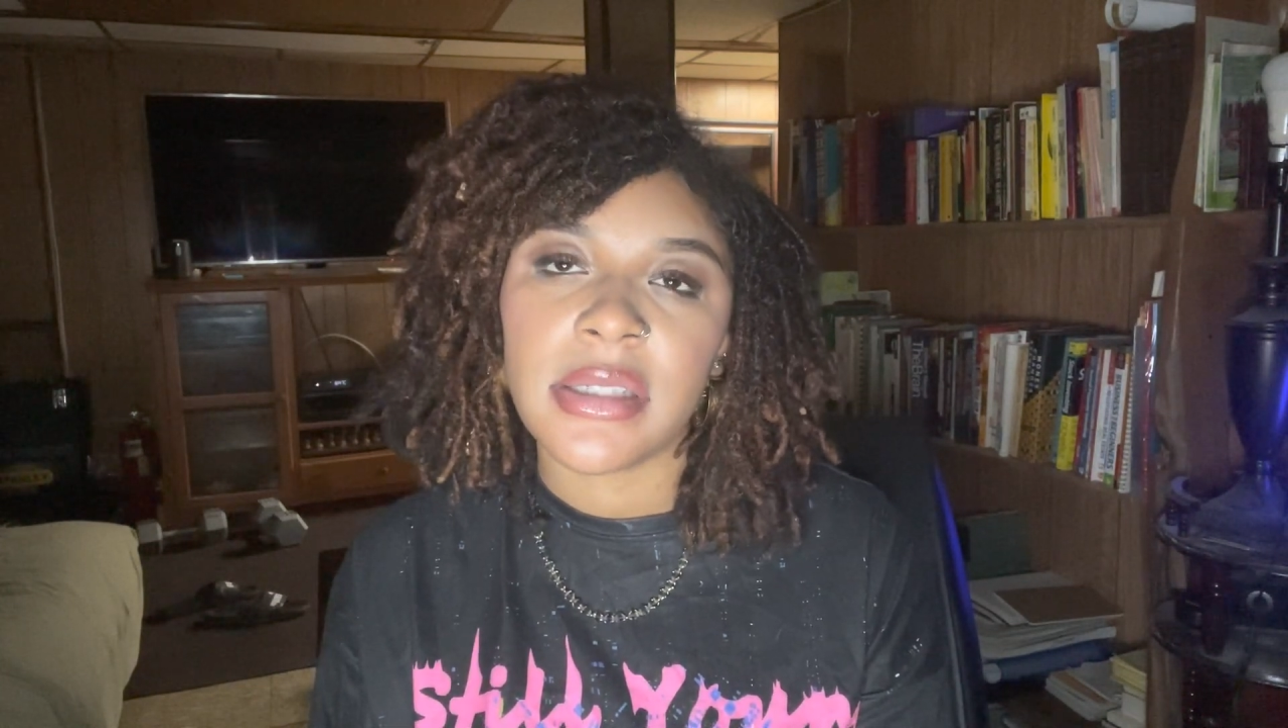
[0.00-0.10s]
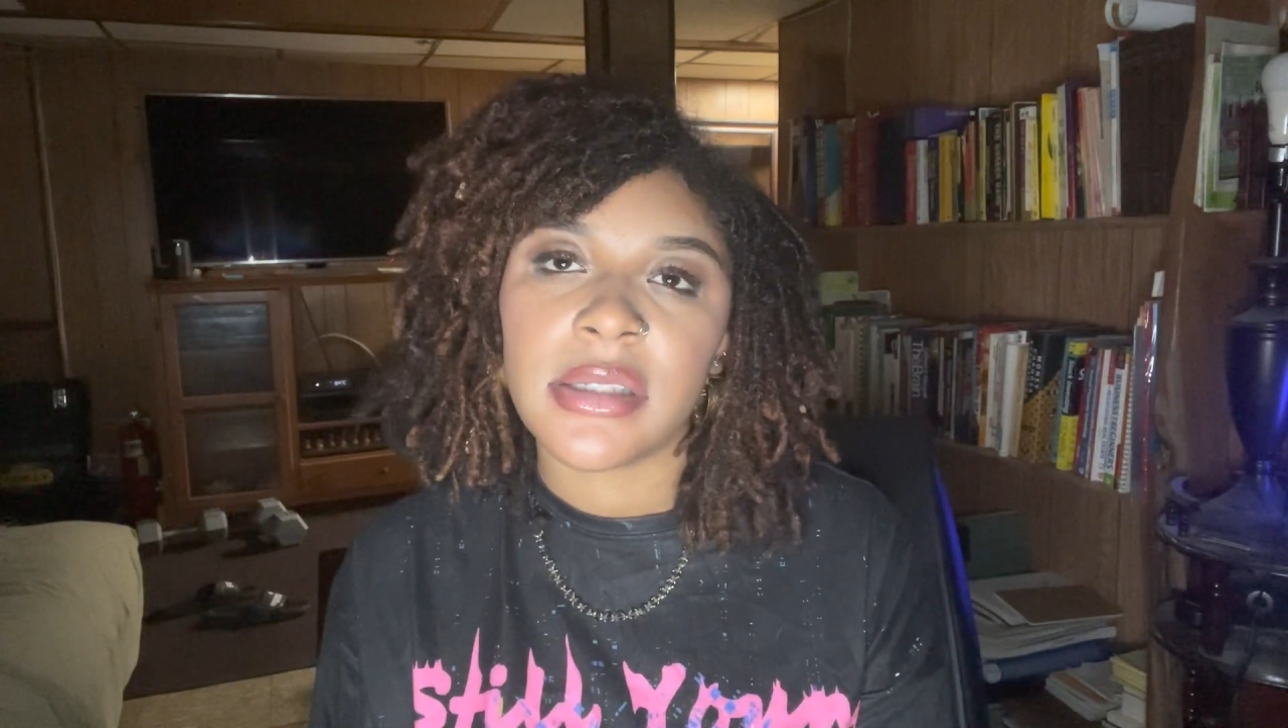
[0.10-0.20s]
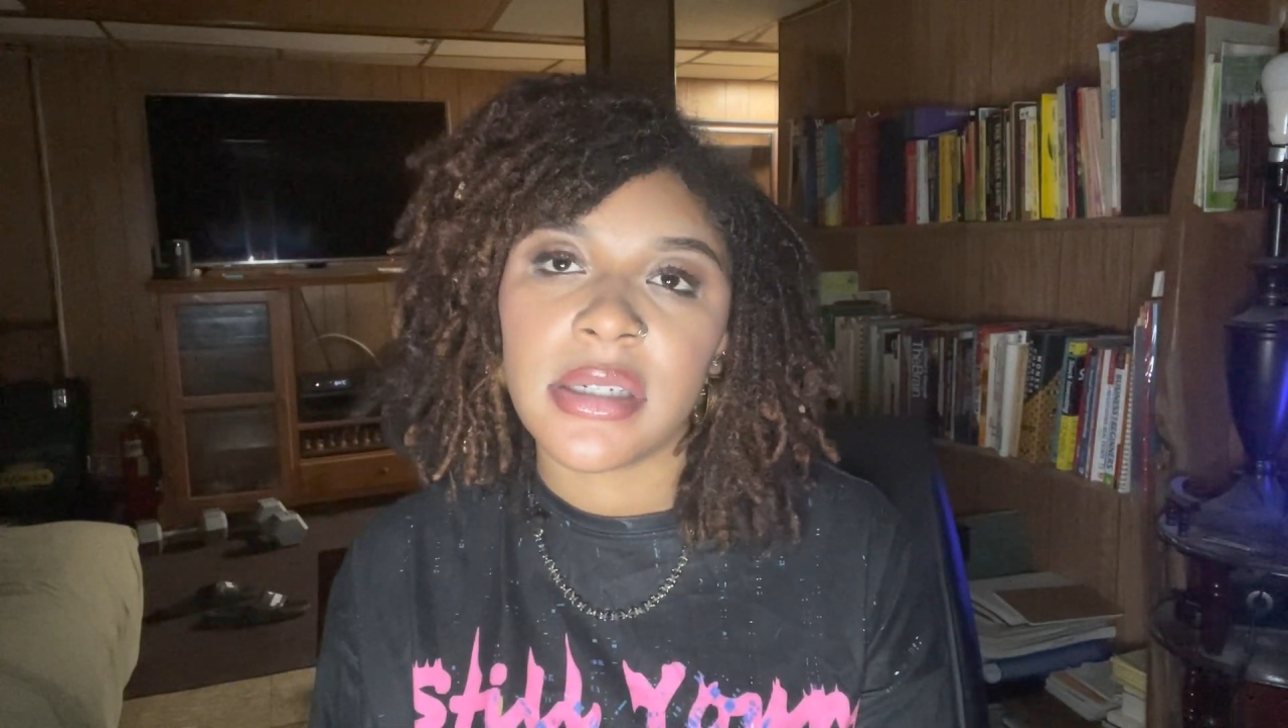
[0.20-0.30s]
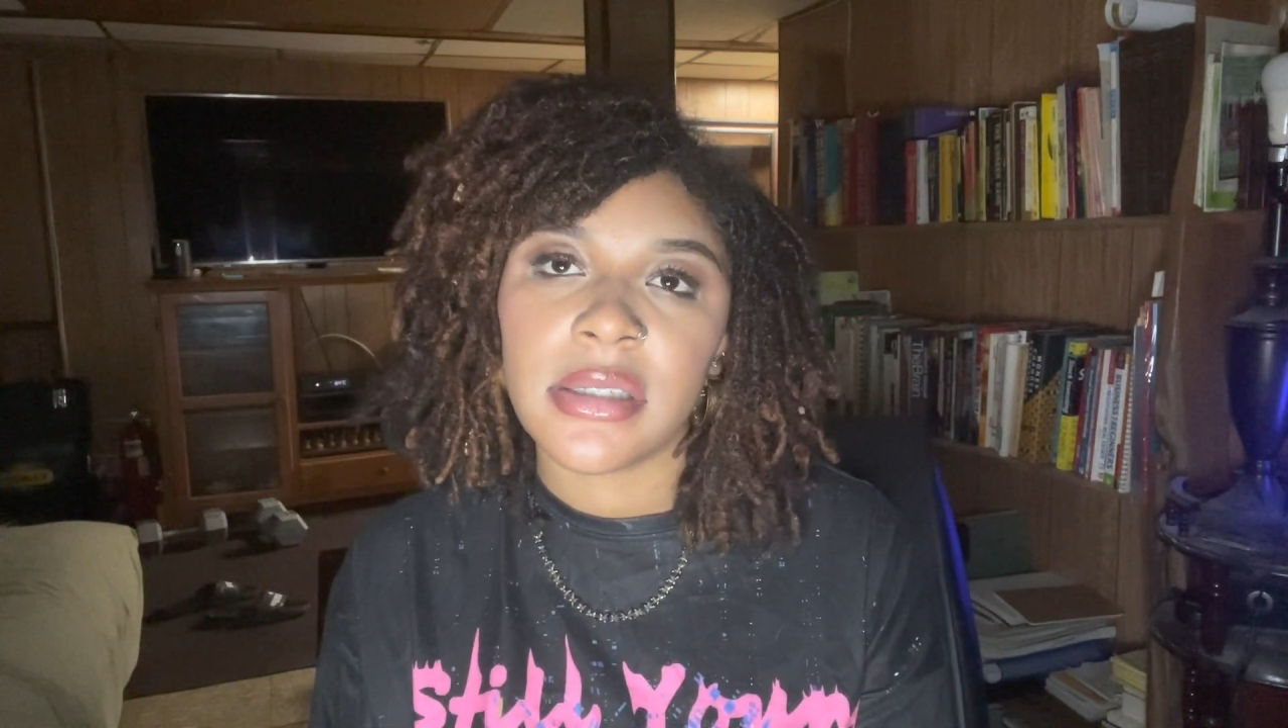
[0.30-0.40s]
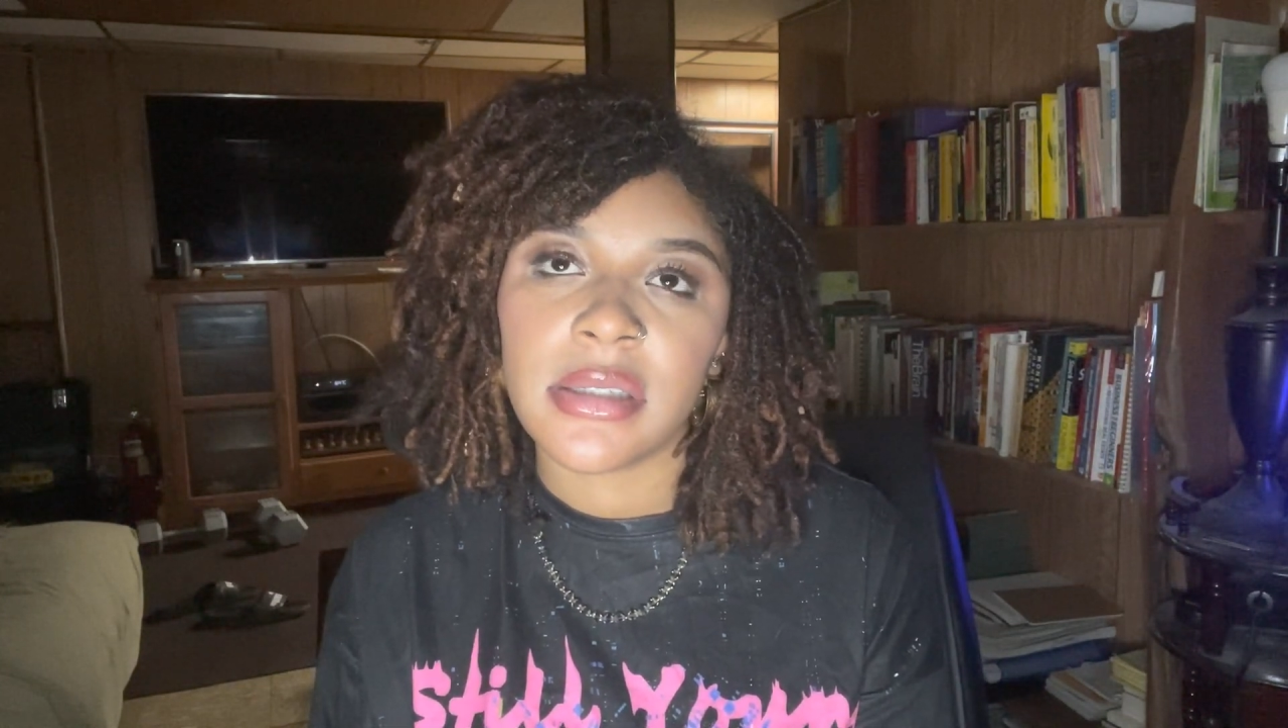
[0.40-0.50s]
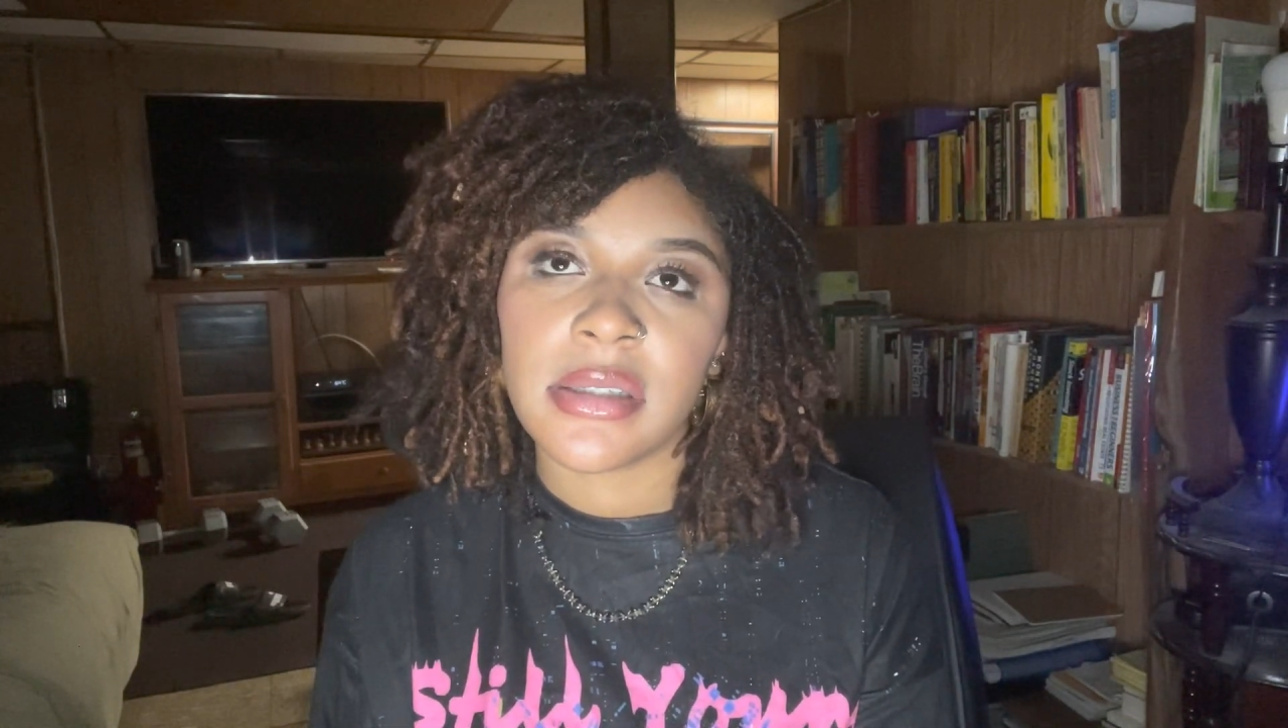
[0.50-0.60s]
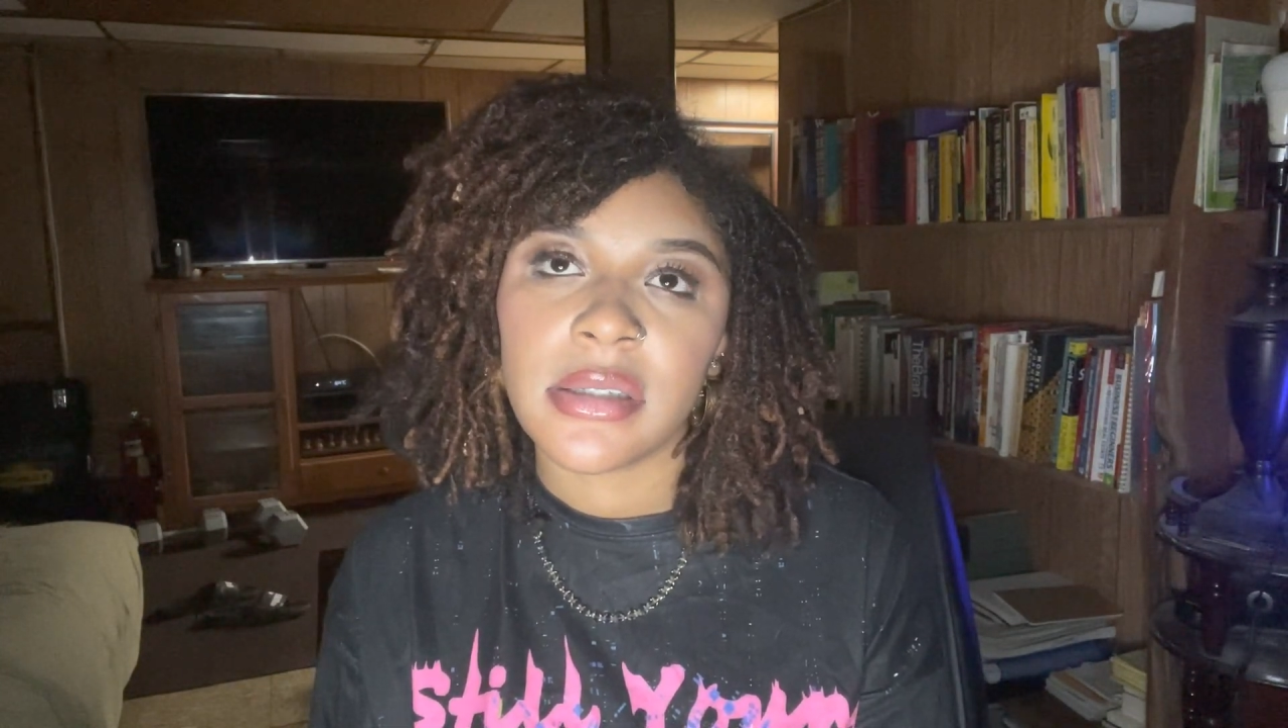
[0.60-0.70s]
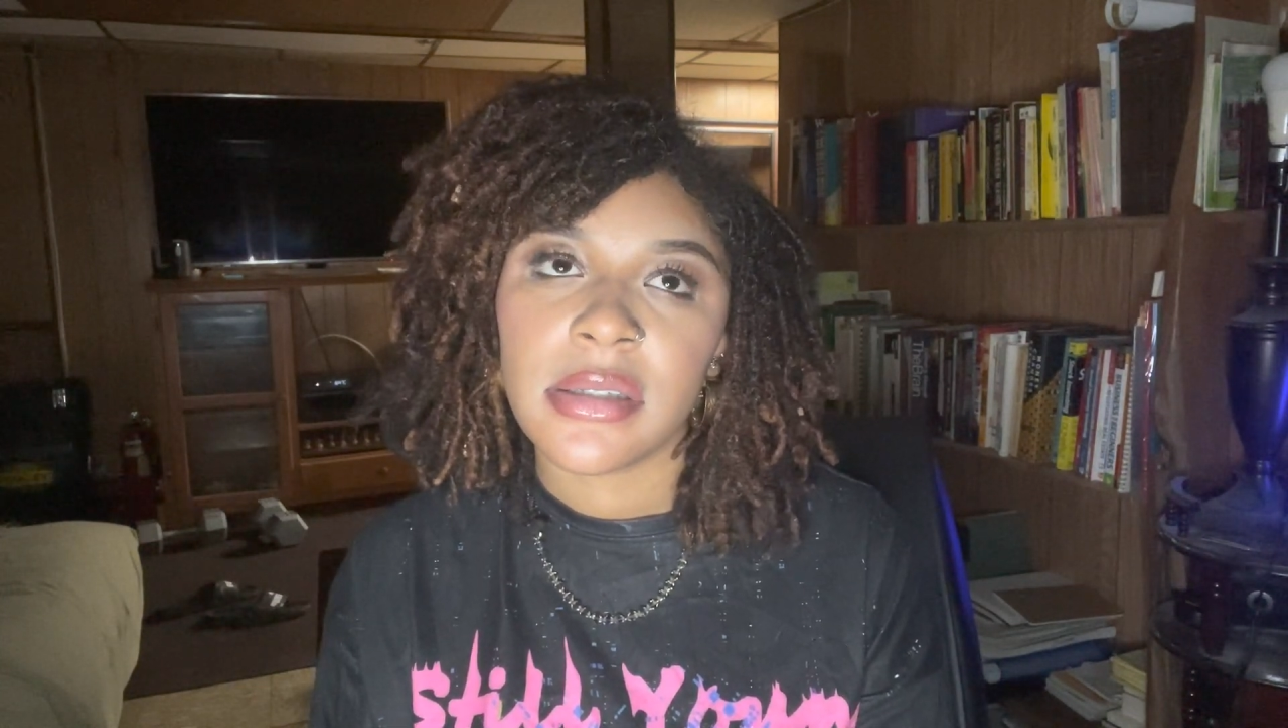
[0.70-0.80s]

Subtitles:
us.